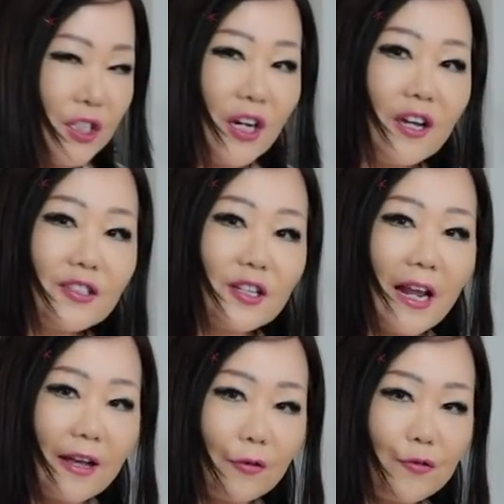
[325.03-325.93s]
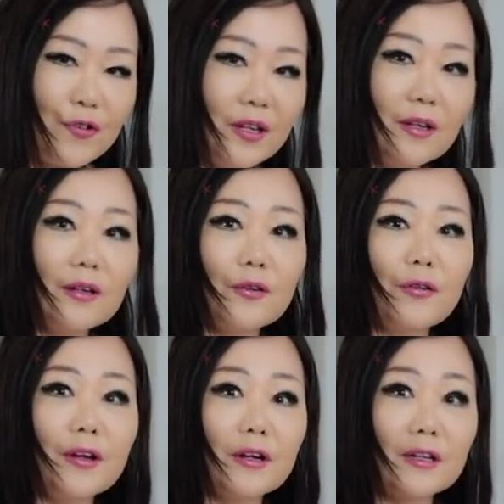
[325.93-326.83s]
Just like really,
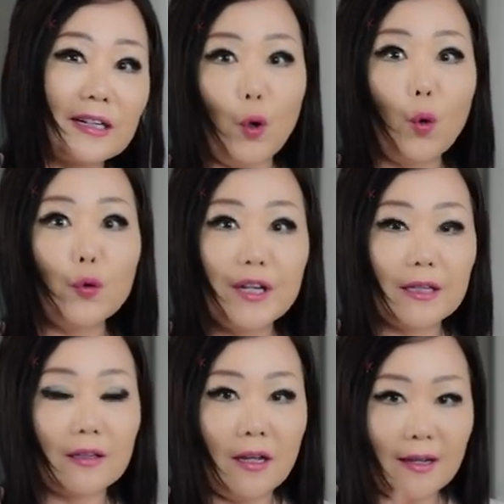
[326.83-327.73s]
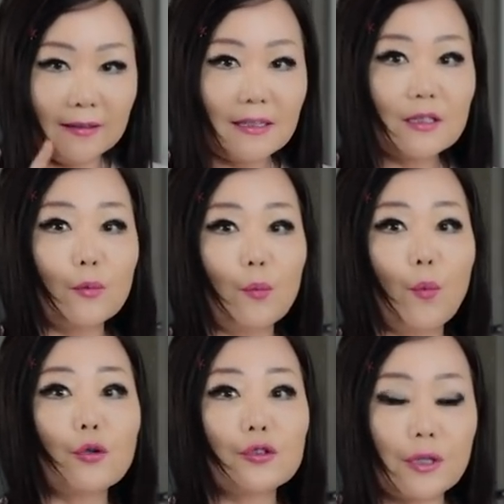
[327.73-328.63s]
really low heat. That's the
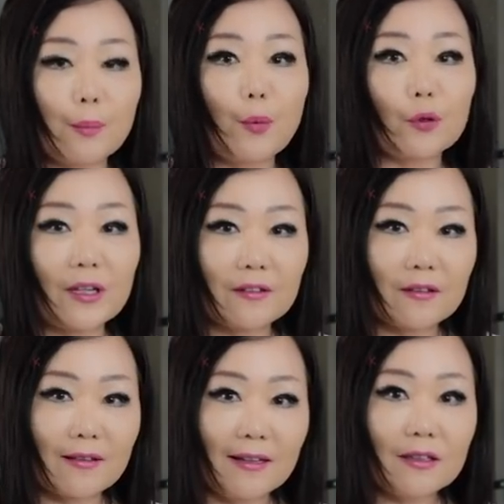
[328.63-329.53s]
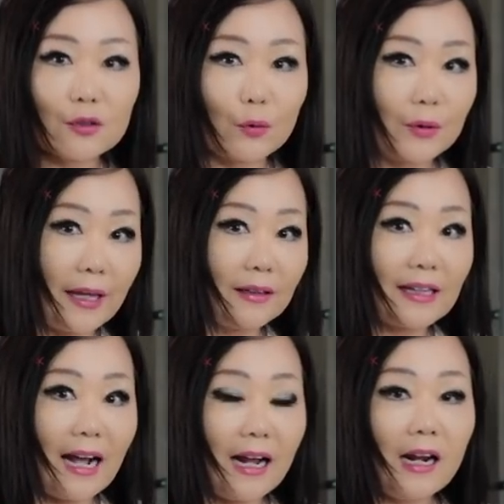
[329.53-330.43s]
most important thing, so
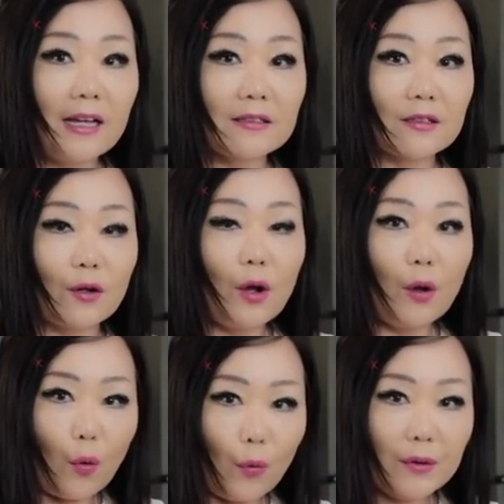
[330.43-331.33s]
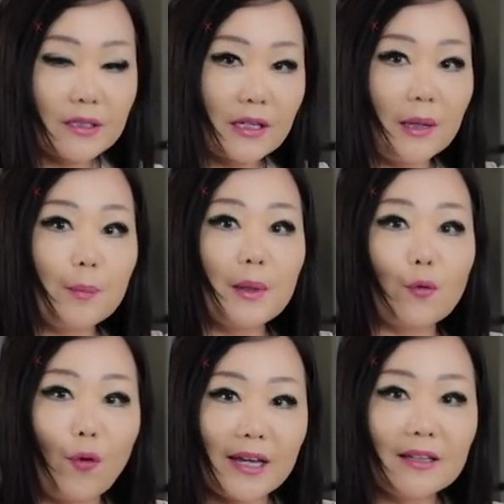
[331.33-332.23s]
that color is always keep
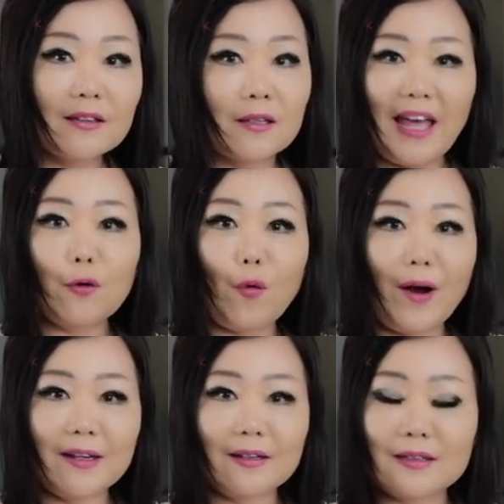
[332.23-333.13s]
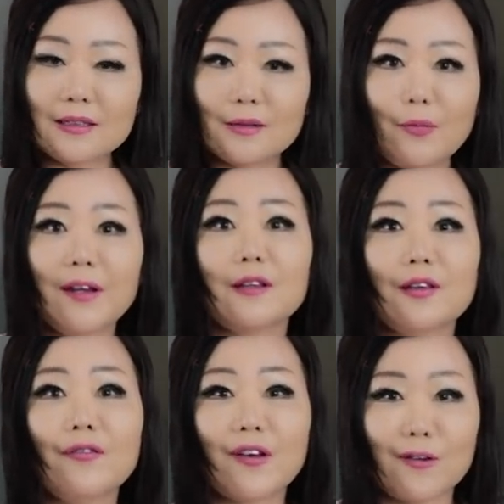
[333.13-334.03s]
it white. Egg white is very
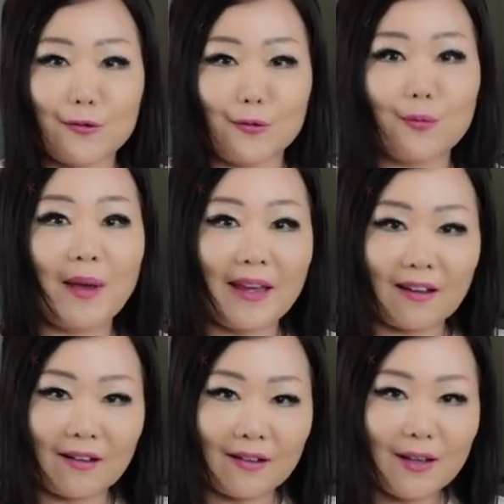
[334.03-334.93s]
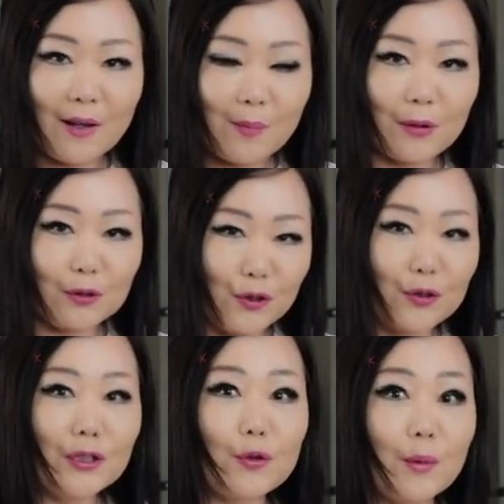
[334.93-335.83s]
difficult to make because
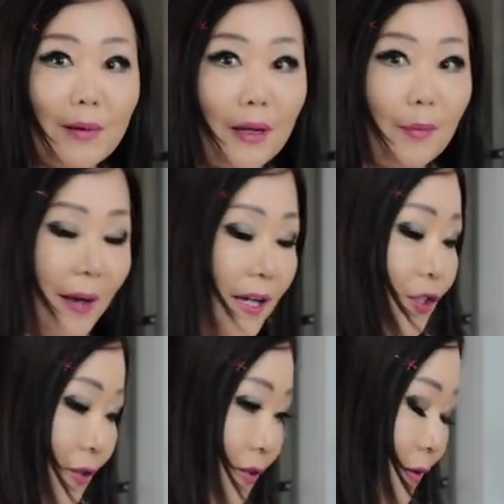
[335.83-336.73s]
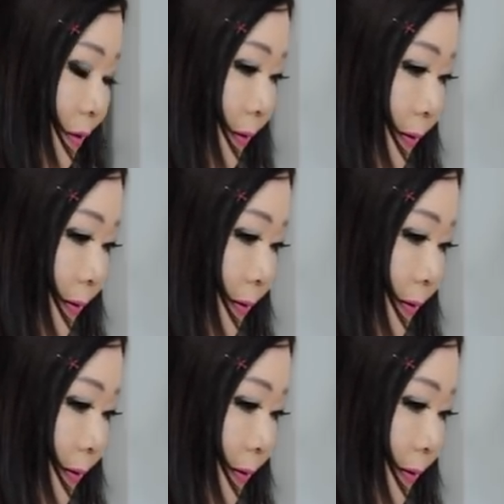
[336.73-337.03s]
you need to be very patient.